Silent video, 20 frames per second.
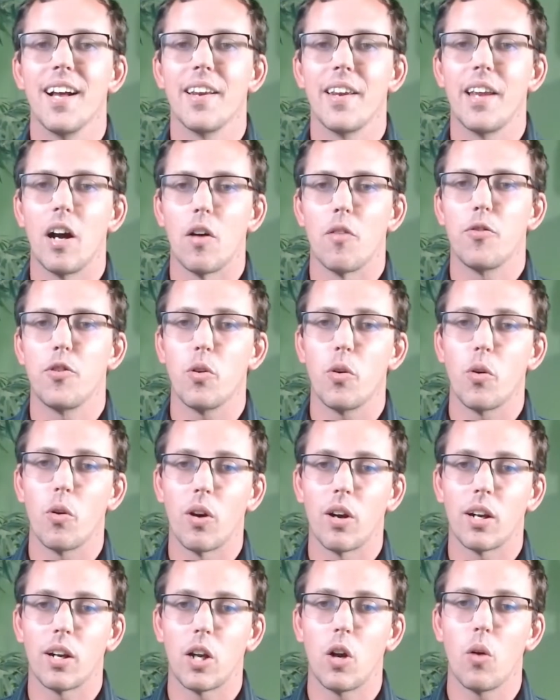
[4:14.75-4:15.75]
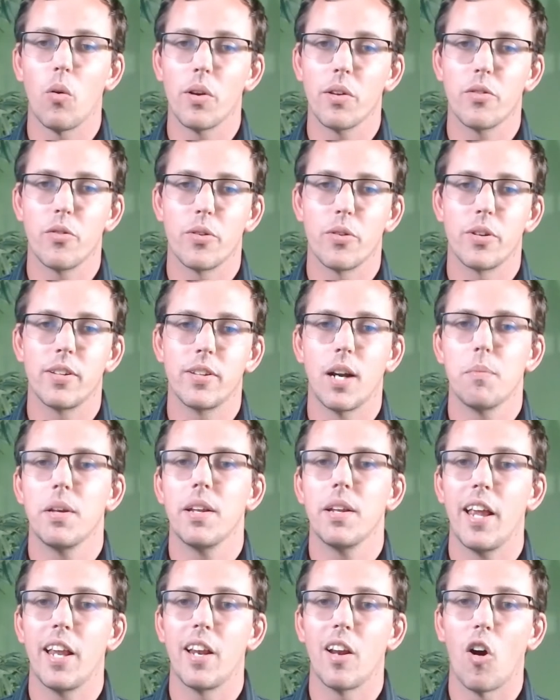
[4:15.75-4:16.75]
Now, if you are going through retirement
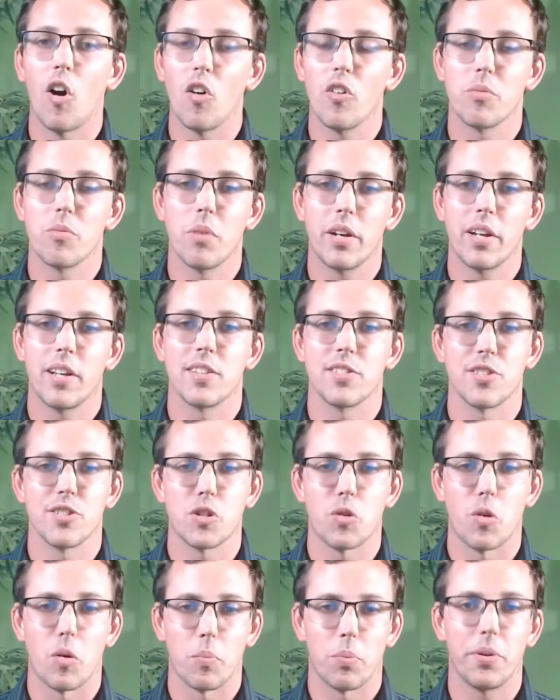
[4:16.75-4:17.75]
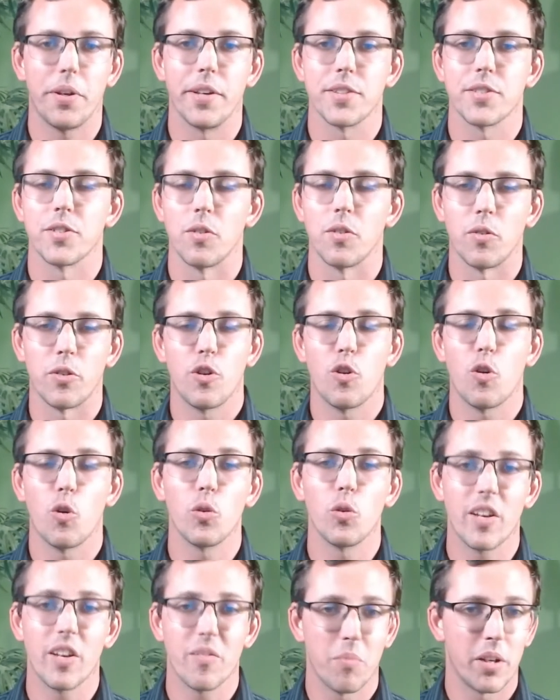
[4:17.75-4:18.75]
and all your money is just in one place, so you
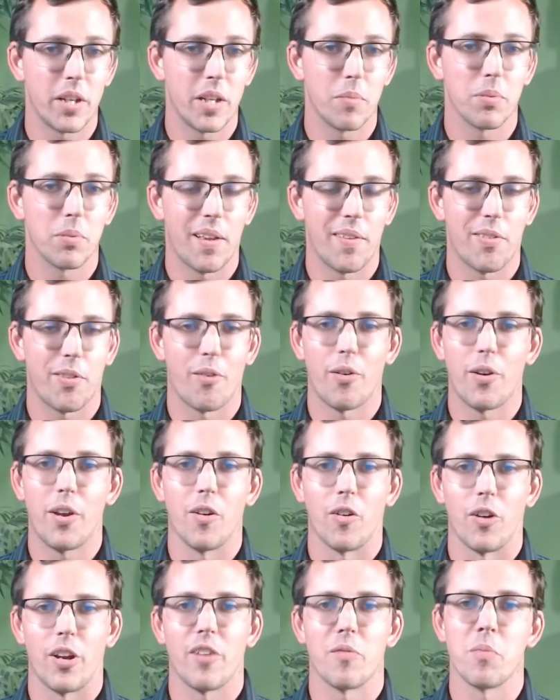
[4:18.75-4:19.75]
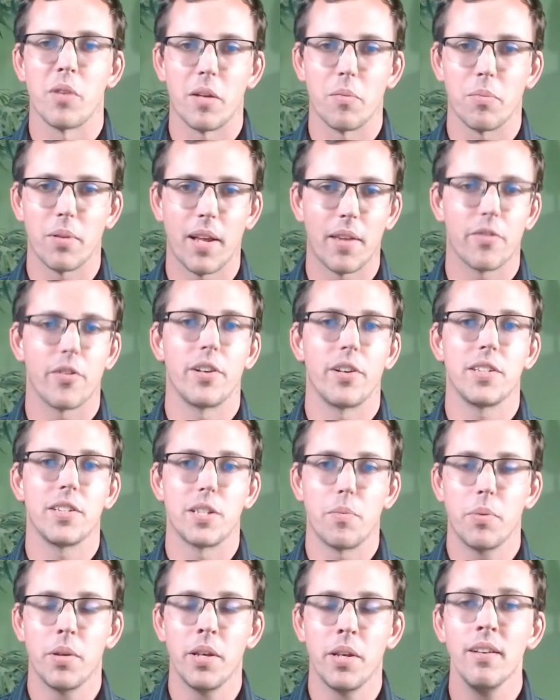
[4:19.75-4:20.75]
only have money in Plan 3 or you have money in Plan 3
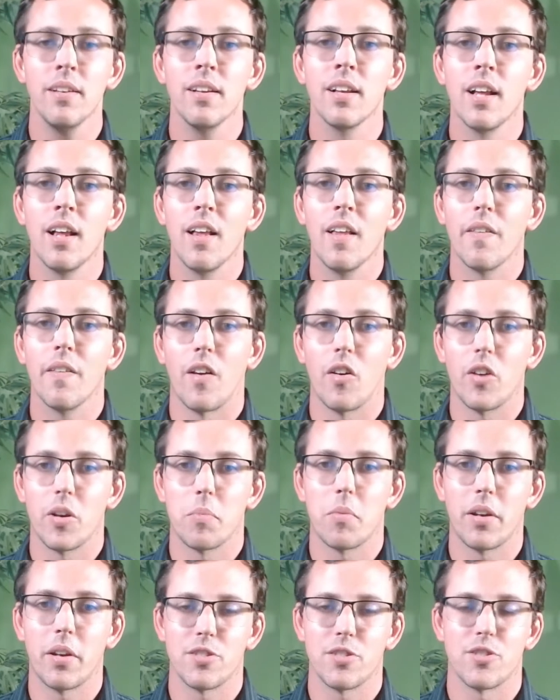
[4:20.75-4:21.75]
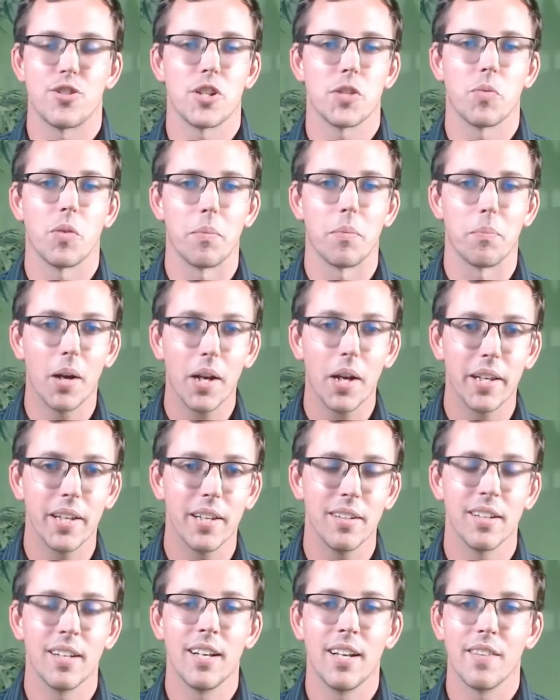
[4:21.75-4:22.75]
DCP, then all your money is in just one
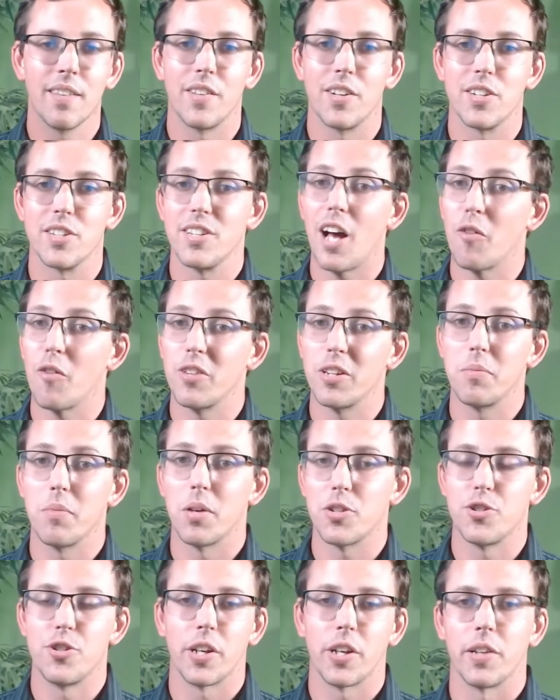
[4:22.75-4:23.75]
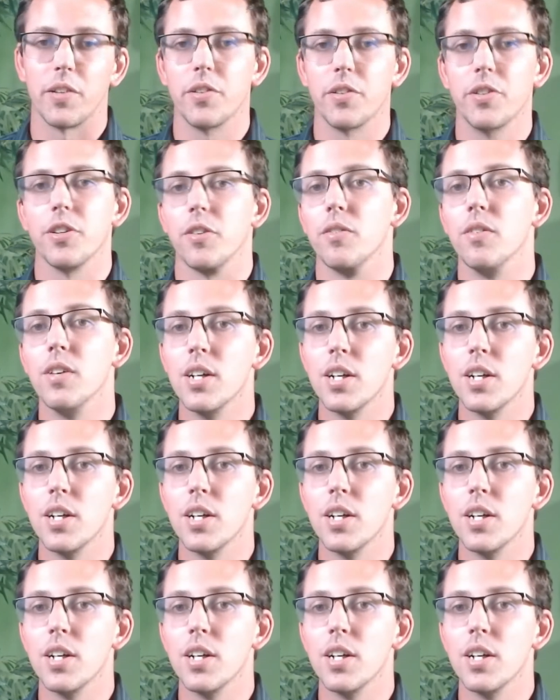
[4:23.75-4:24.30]
bucket, there's not really much you can do.